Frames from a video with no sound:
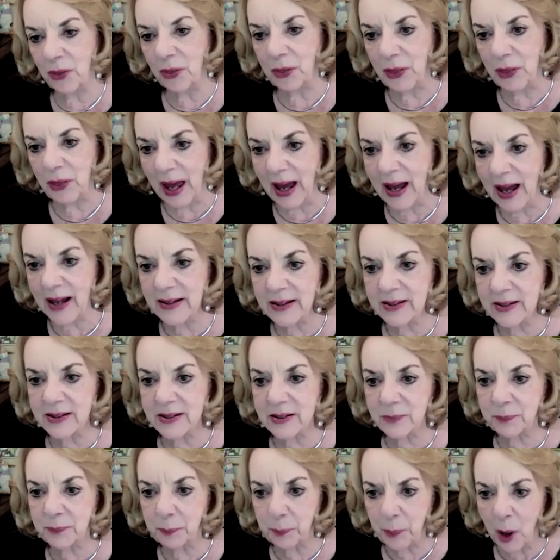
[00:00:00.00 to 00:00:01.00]

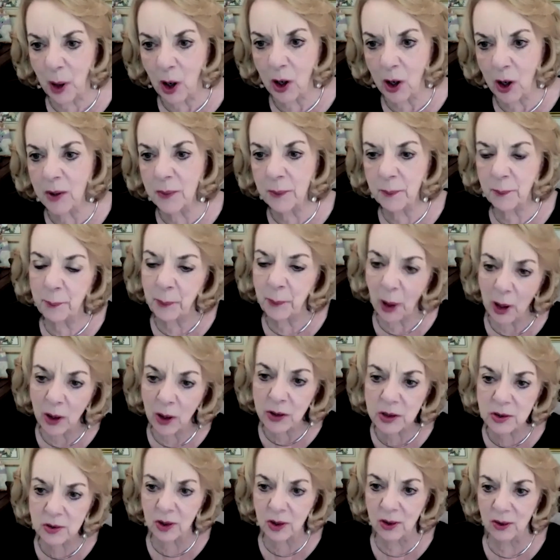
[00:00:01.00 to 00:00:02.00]
that's part and
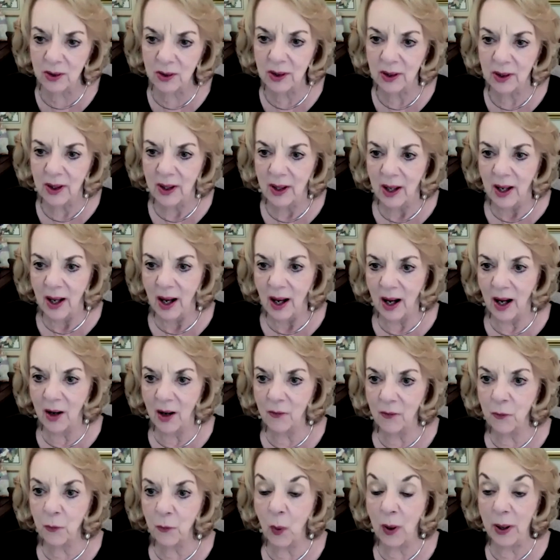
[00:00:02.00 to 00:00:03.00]
parcel
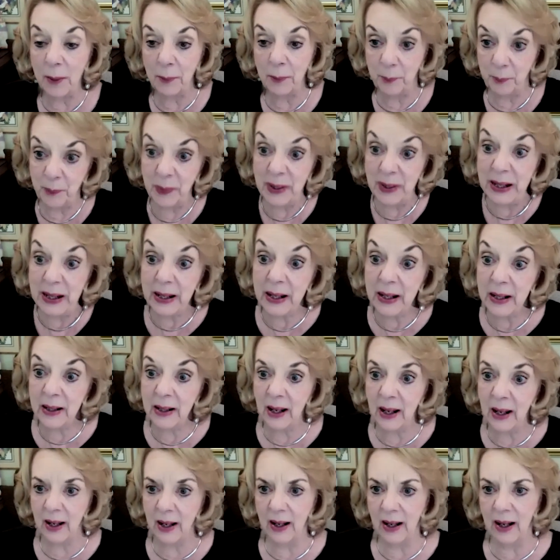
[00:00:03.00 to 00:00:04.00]
of what being
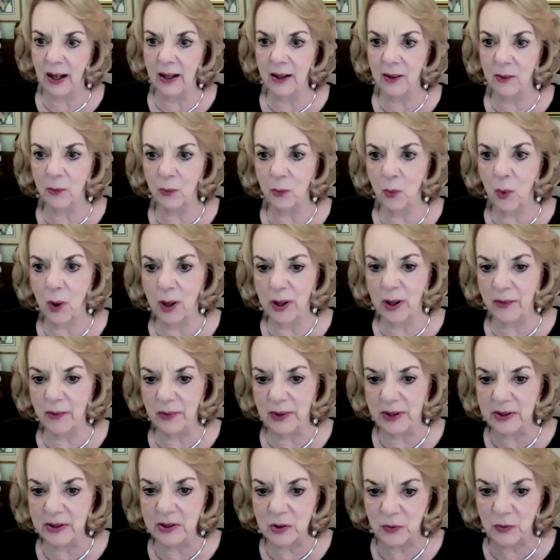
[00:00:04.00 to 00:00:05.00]
at one of
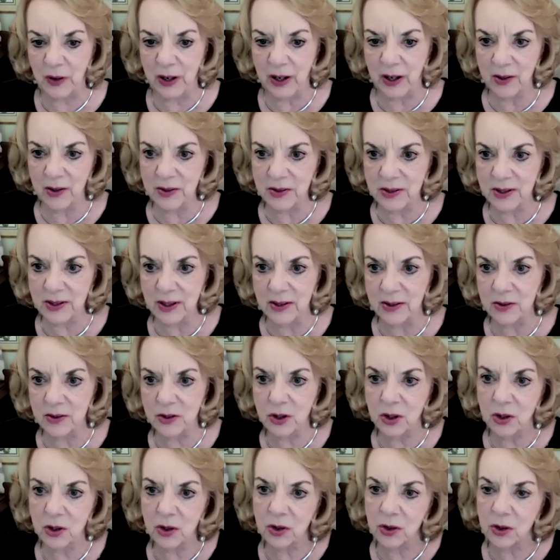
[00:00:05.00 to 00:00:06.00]
these fairs
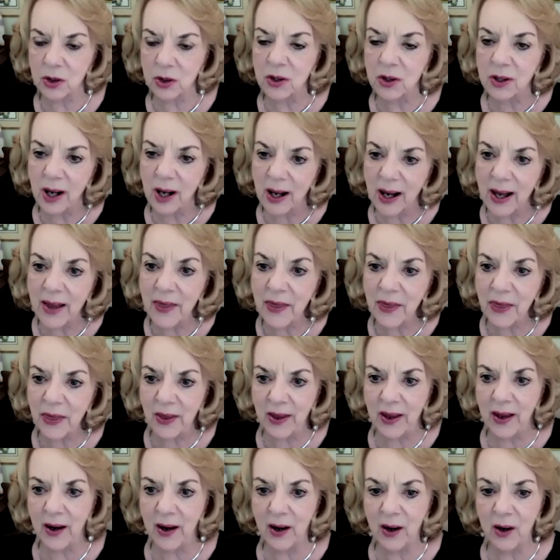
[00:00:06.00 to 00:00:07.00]
is. You're not
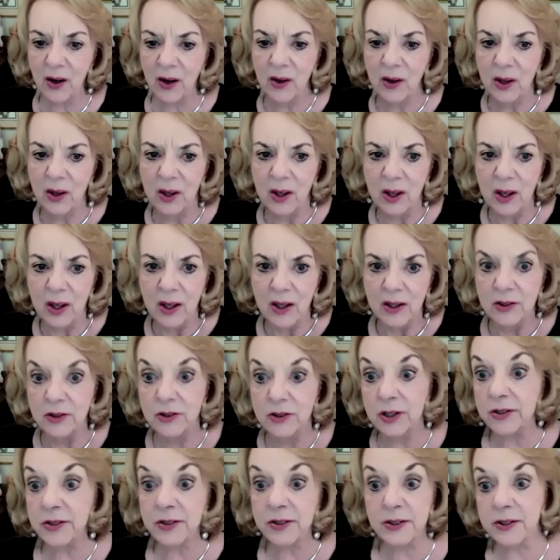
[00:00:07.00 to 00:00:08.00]
there
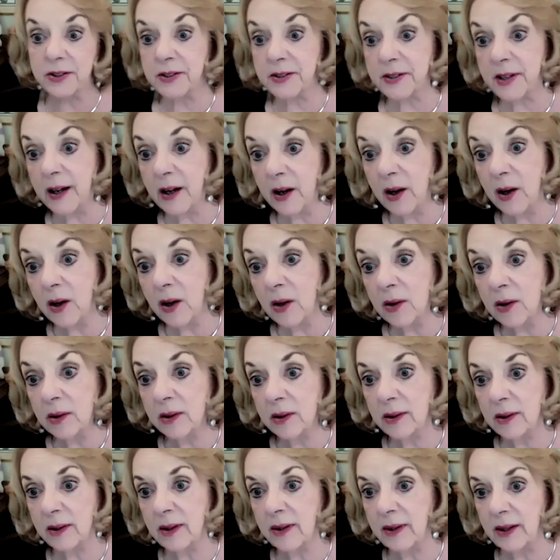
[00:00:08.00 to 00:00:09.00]
just to sell
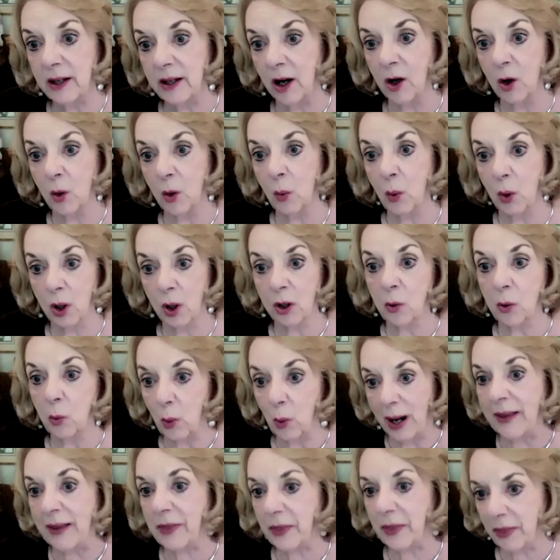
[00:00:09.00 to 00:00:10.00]
the artwork
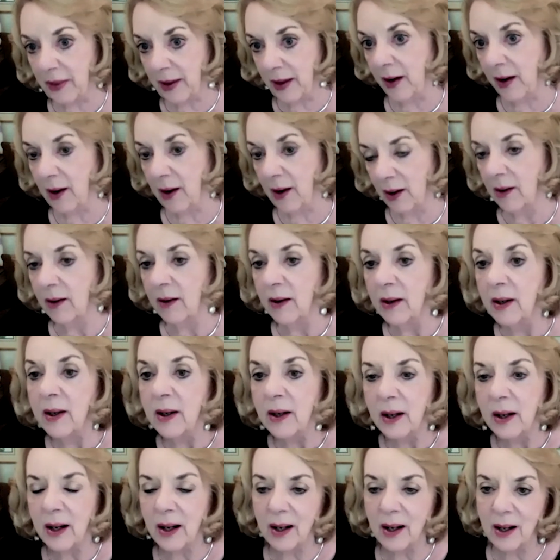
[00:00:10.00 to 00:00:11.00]
right there,
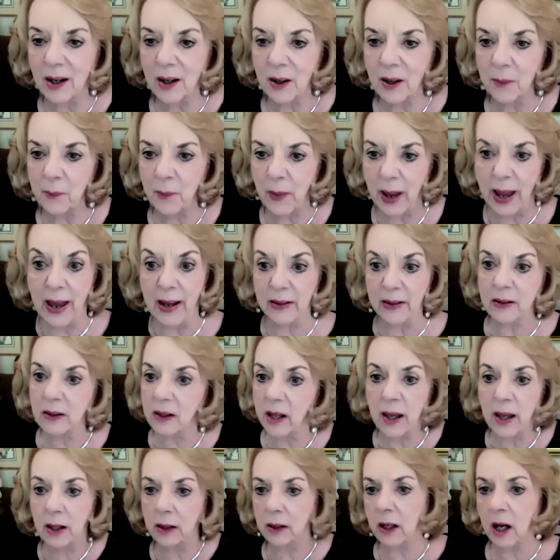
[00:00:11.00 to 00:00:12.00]
and
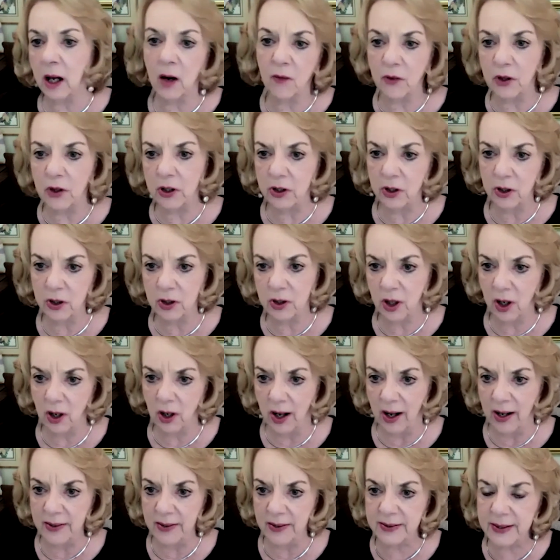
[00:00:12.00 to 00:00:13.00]
cover your
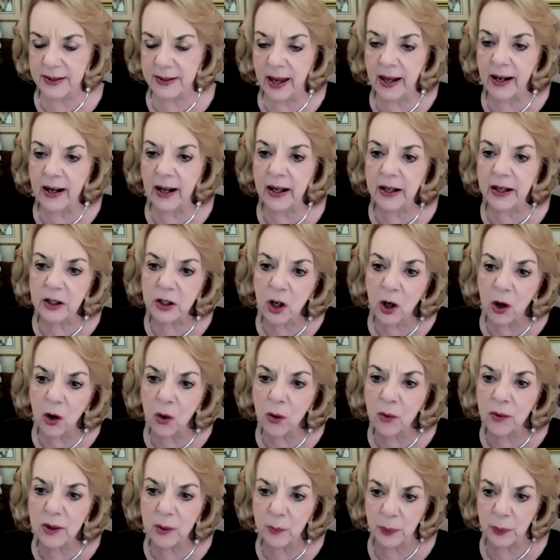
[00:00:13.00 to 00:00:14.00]
costs. And I
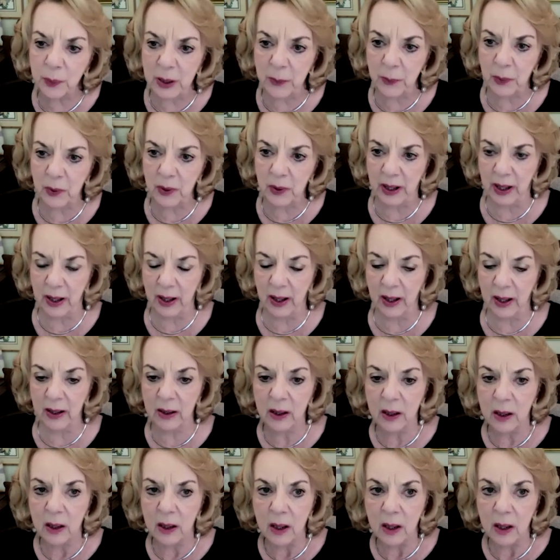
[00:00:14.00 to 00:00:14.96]
know that people get